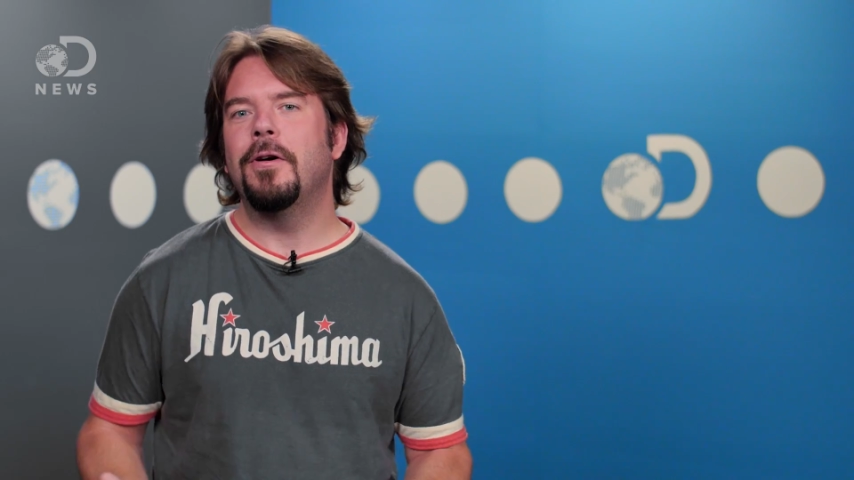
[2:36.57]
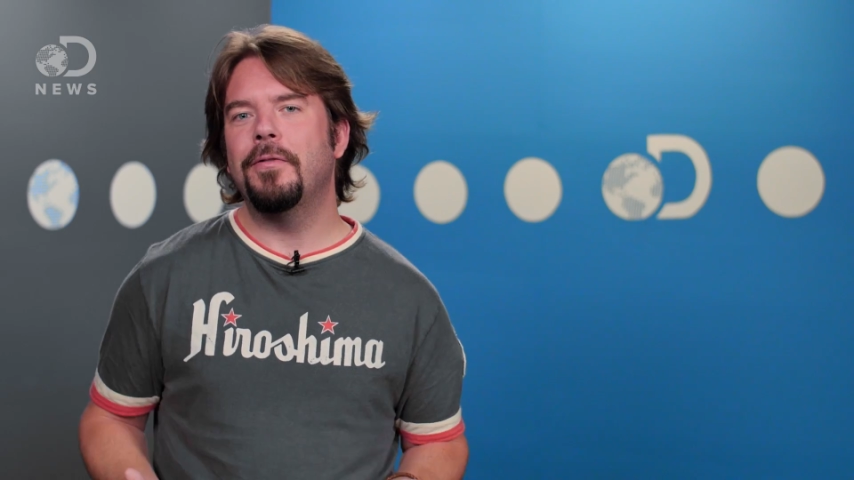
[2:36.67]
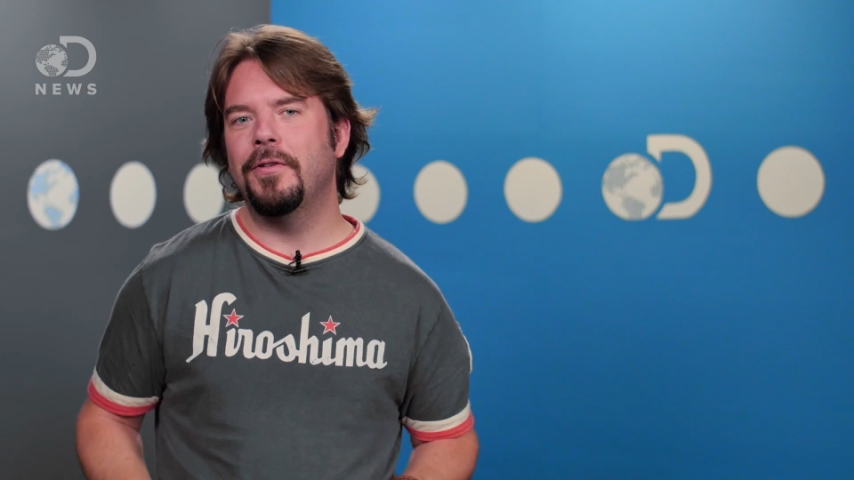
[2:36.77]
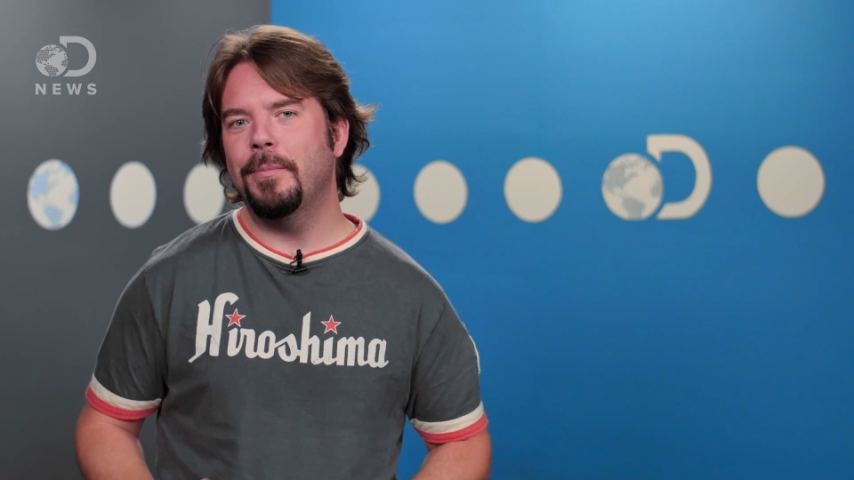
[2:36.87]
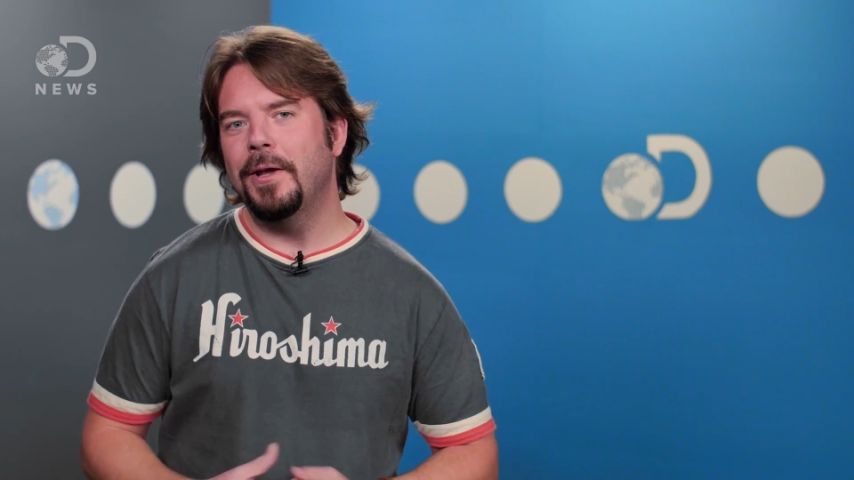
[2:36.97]

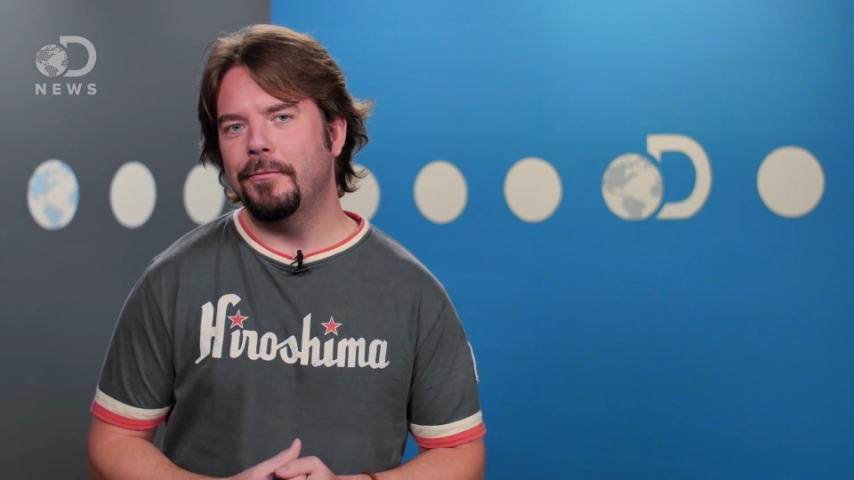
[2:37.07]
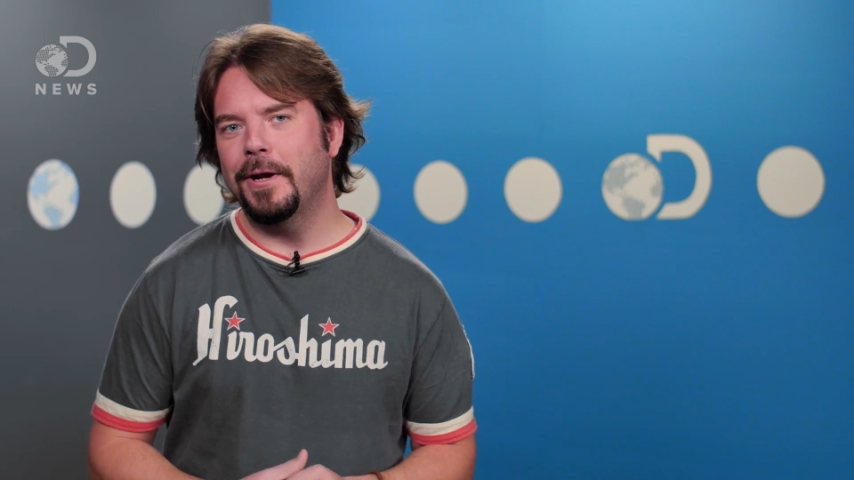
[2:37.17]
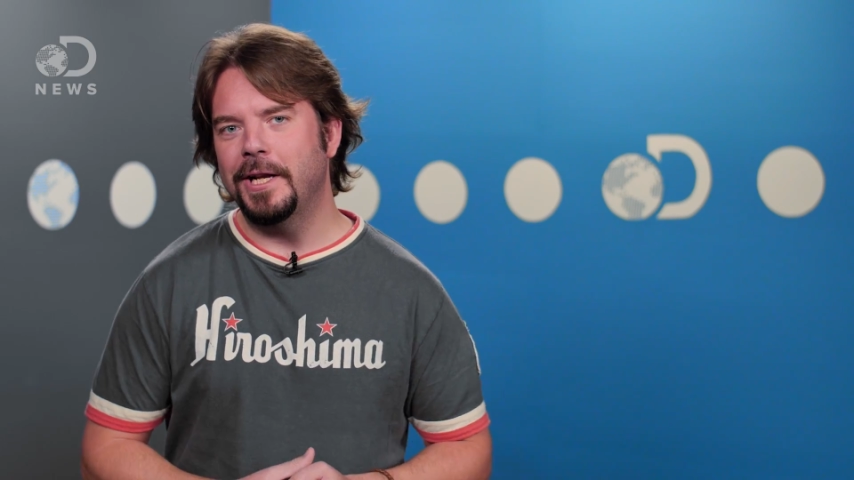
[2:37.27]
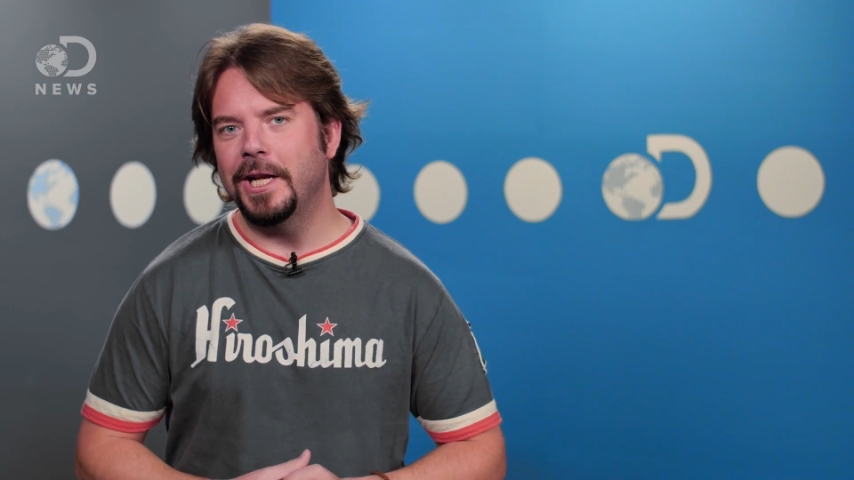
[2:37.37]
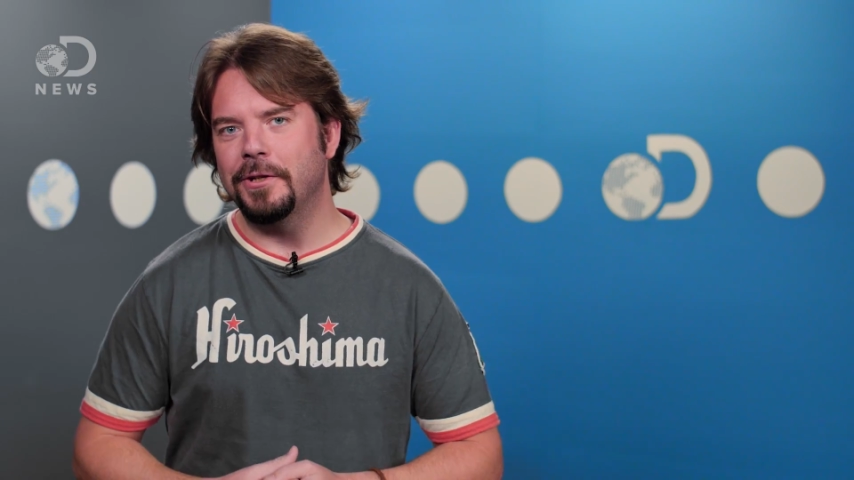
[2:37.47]
off the space
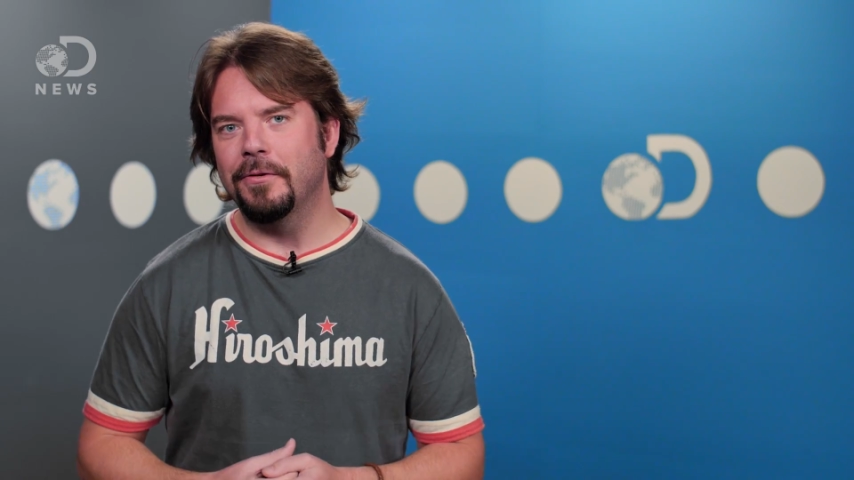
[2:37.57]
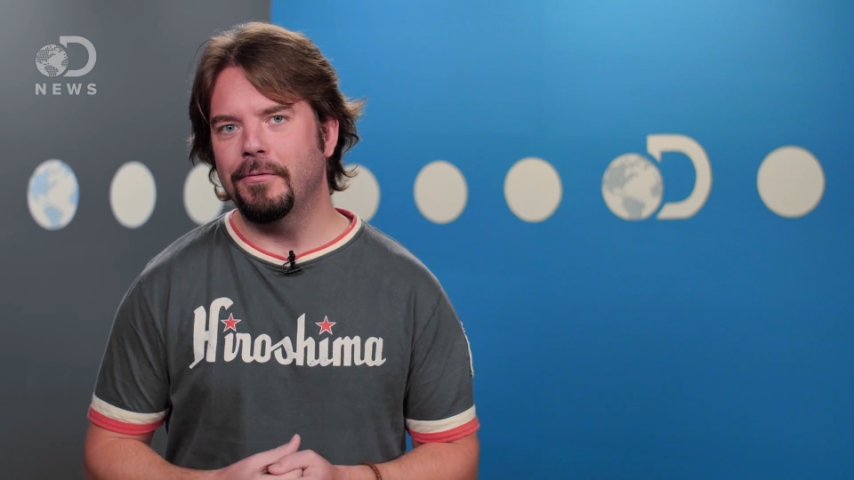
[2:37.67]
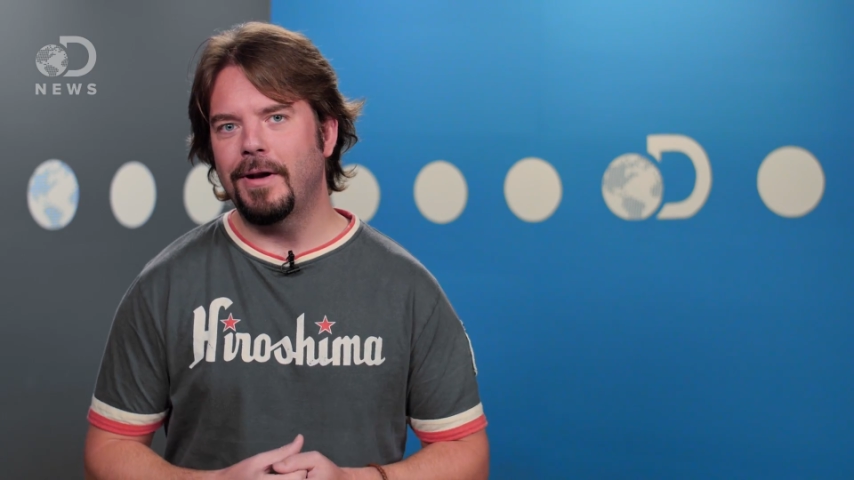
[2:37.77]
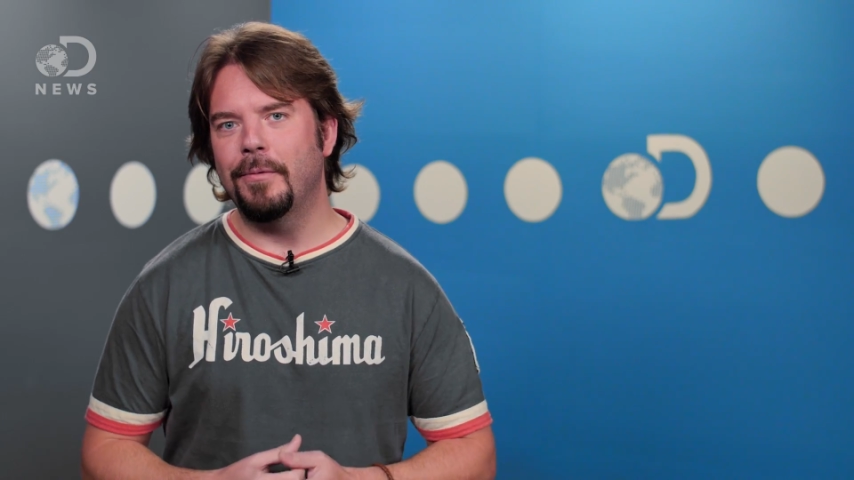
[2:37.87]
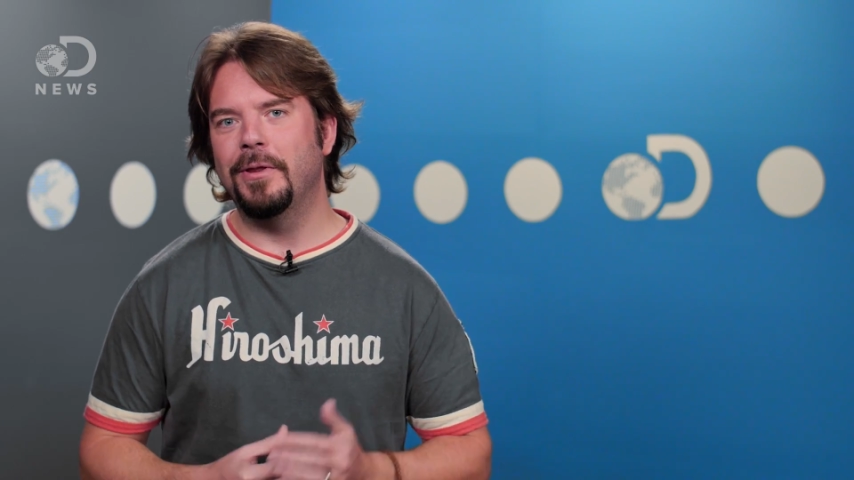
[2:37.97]
radiation
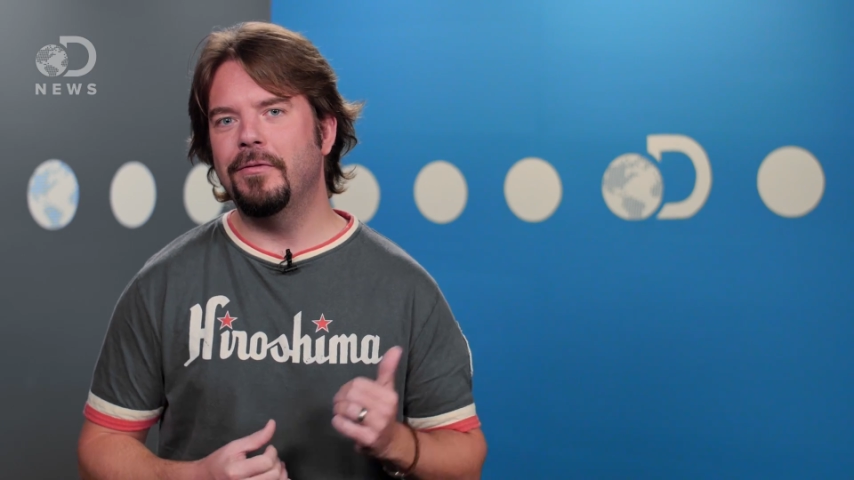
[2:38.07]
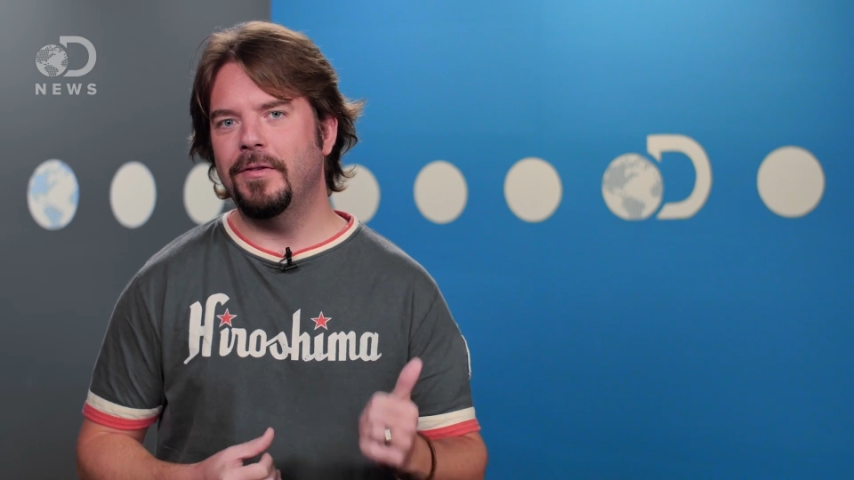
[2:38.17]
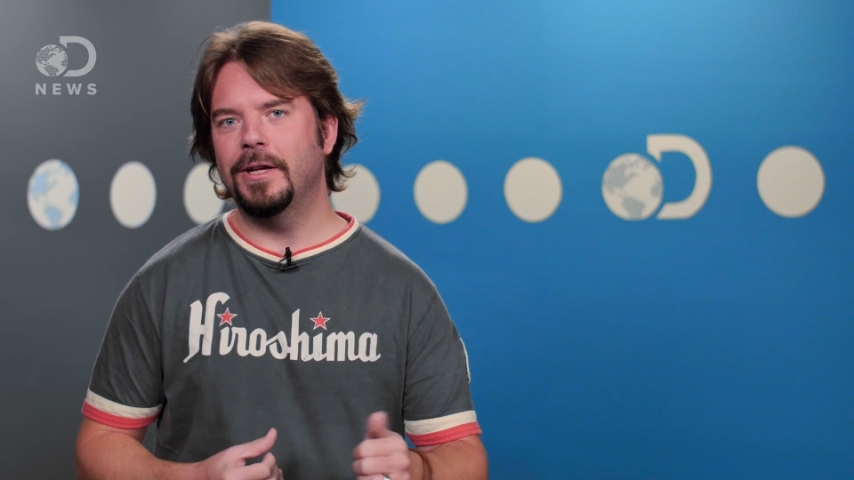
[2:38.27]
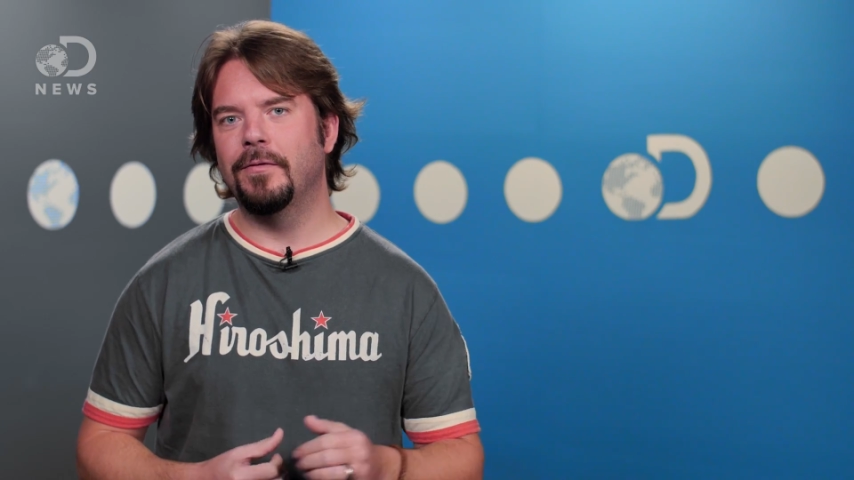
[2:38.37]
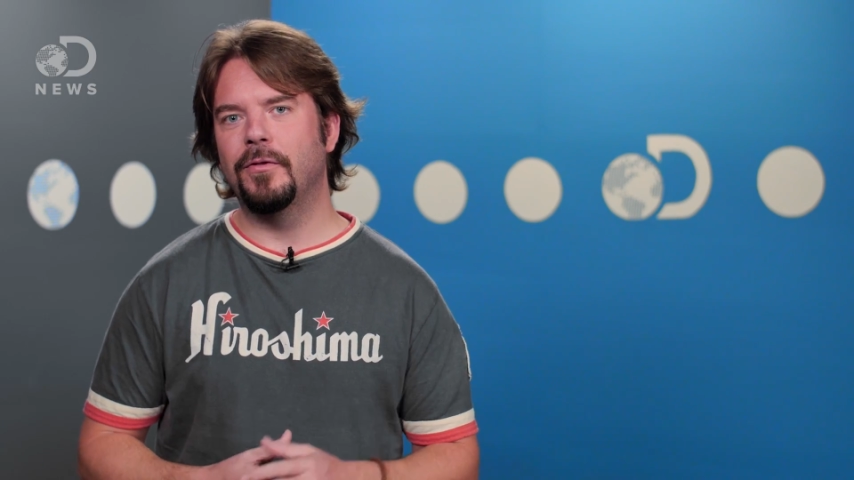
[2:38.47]
threat with a
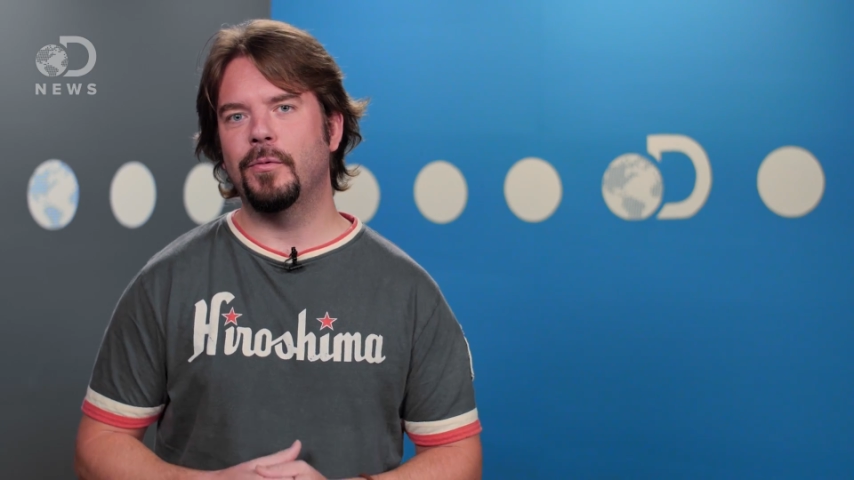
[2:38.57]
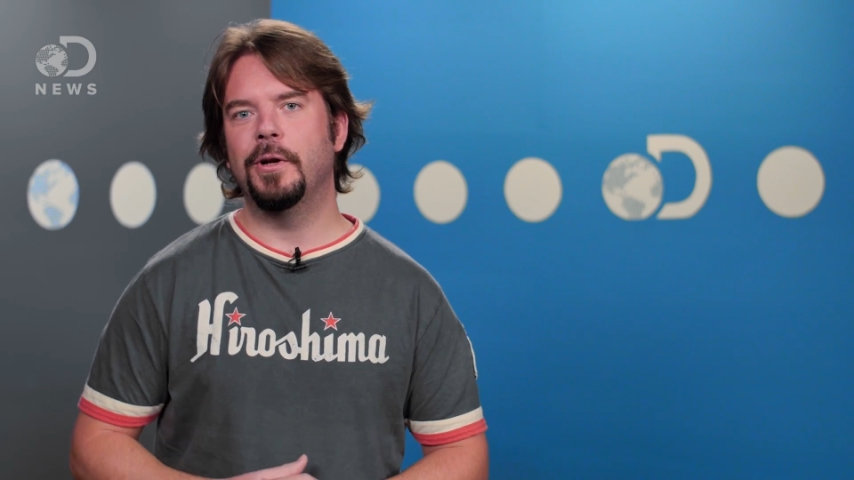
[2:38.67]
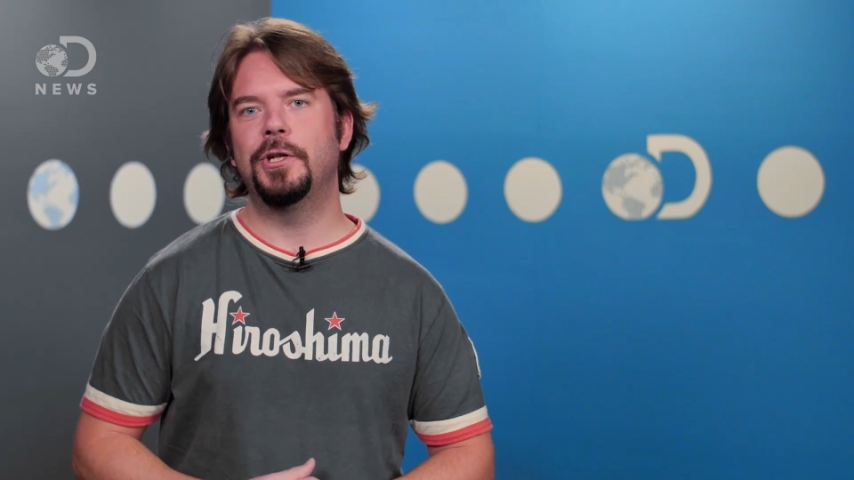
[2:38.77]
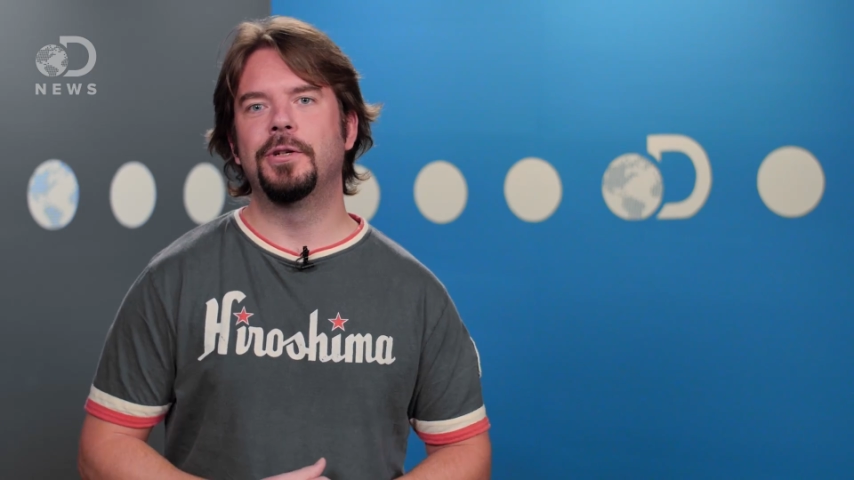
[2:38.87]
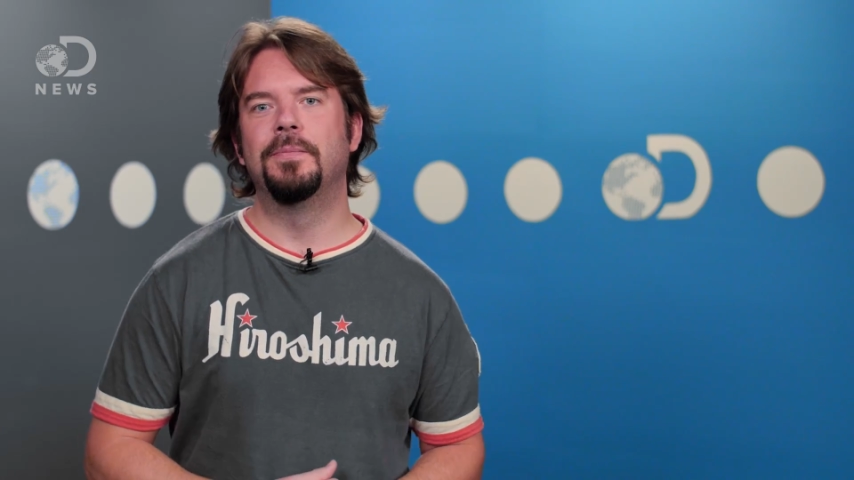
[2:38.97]
flick of a switch.